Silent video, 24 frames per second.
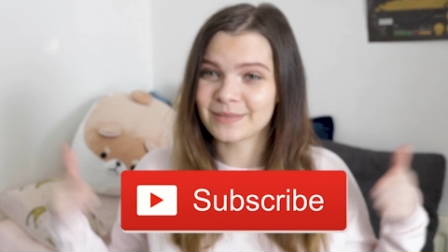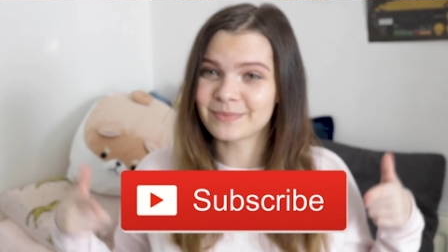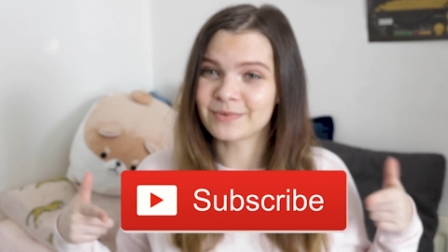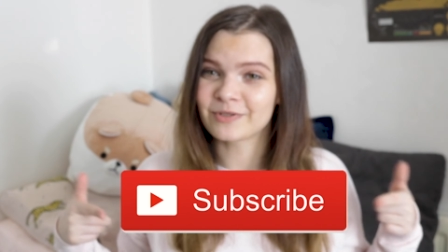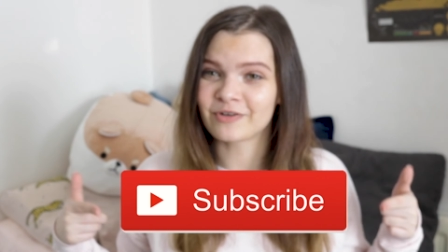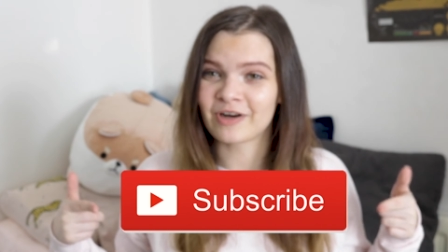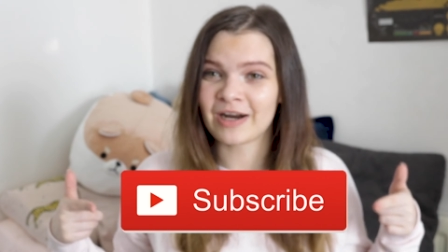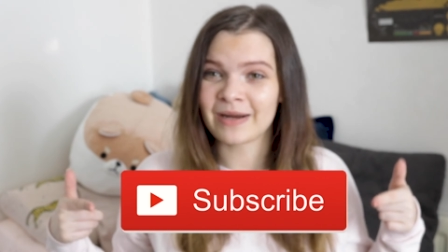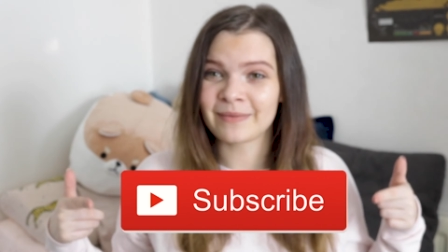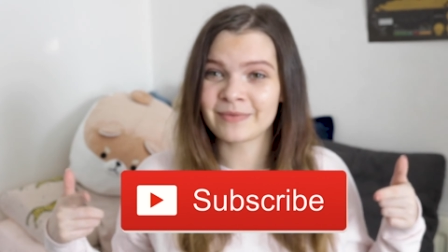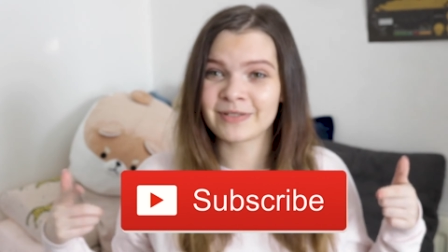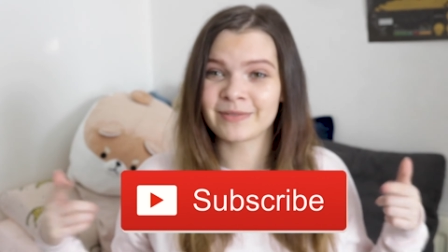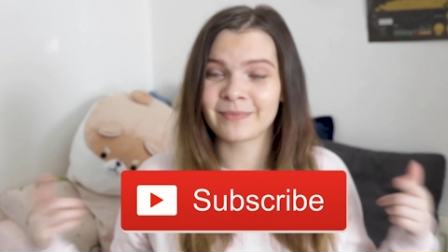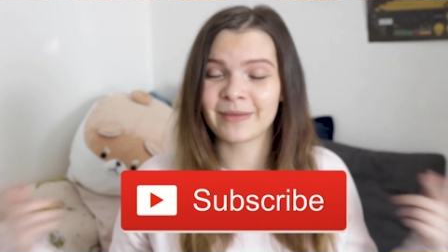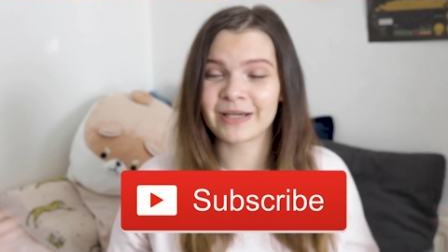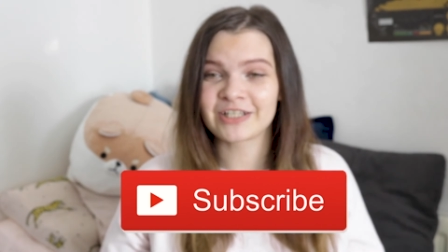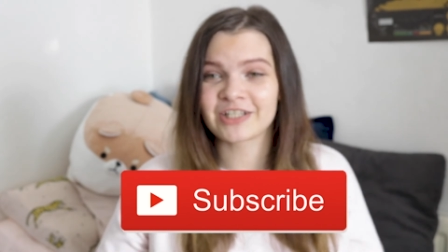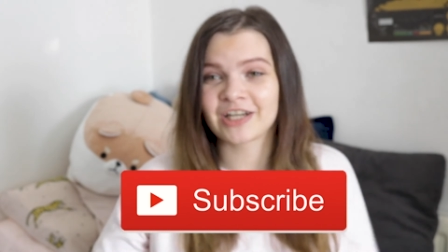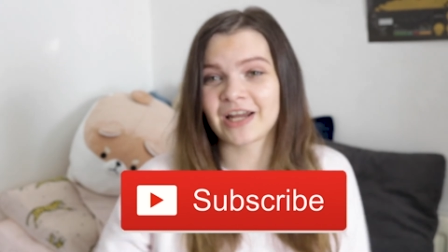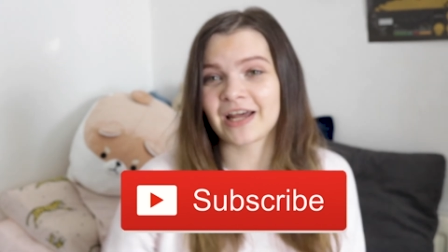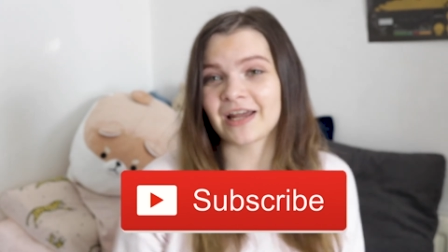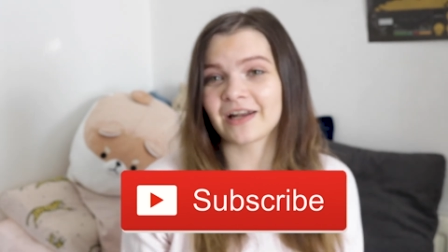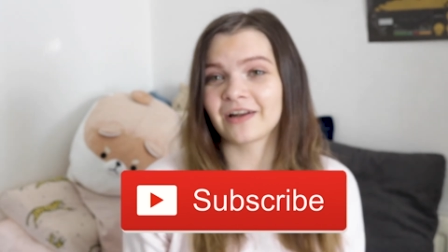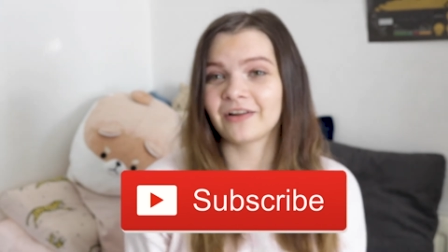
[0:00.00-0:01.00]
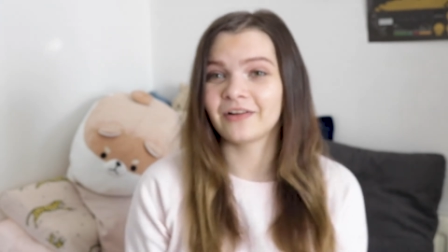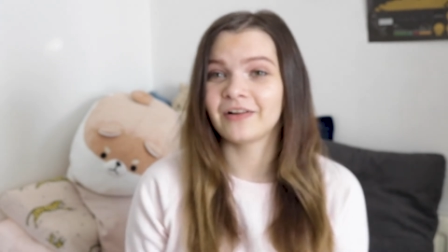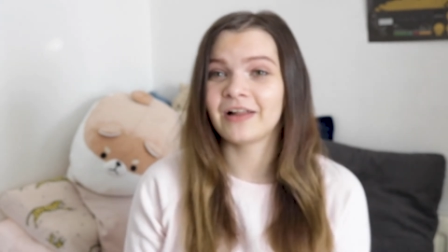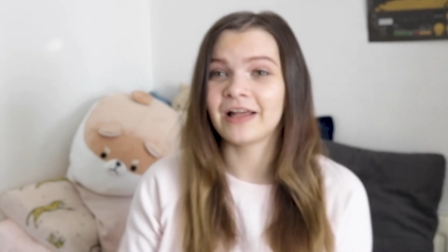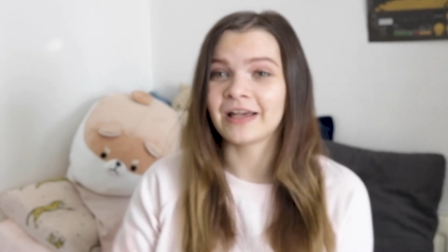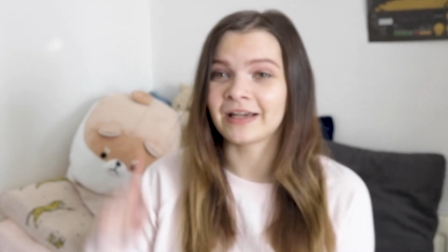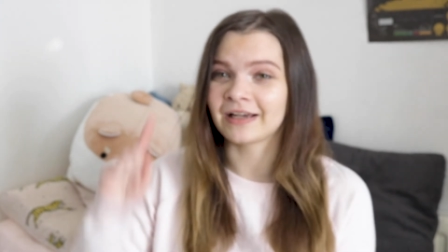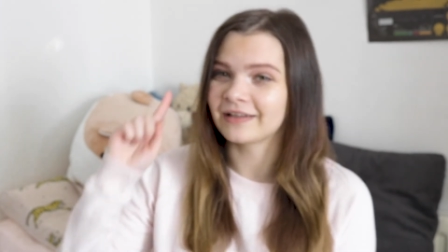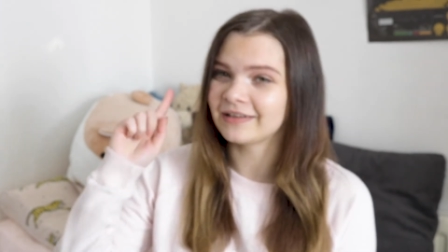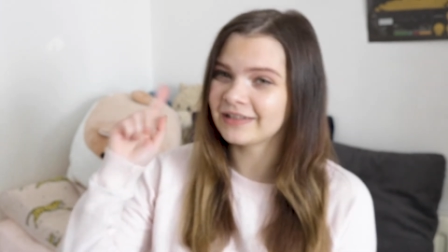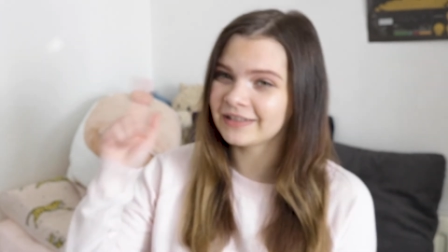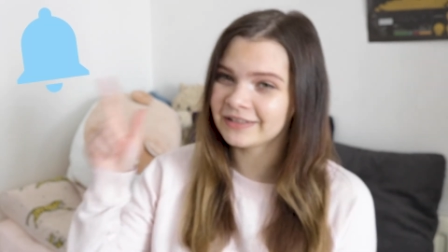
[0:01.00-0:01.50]
Subscribe to my channel
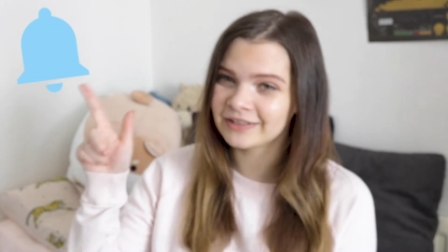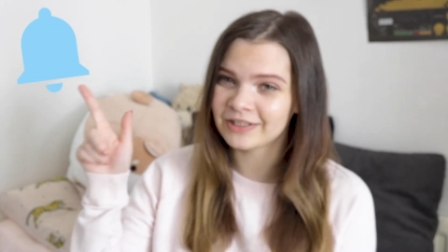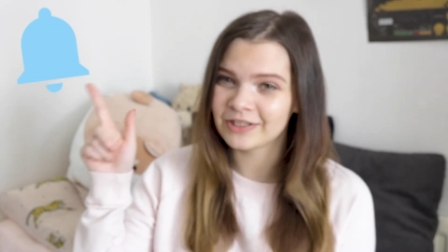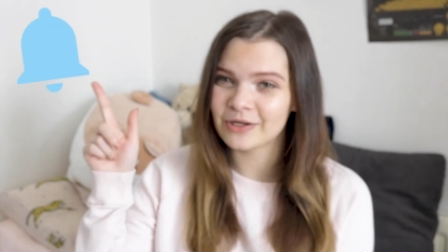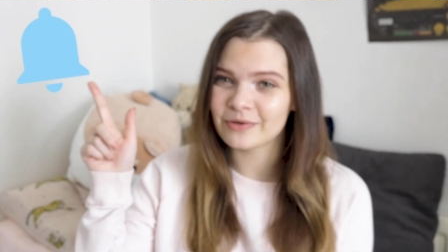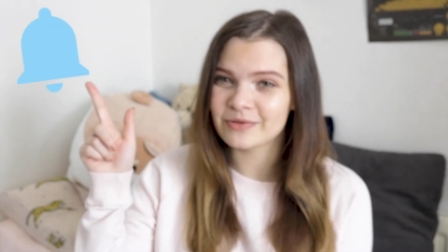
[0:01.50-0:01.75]
and click the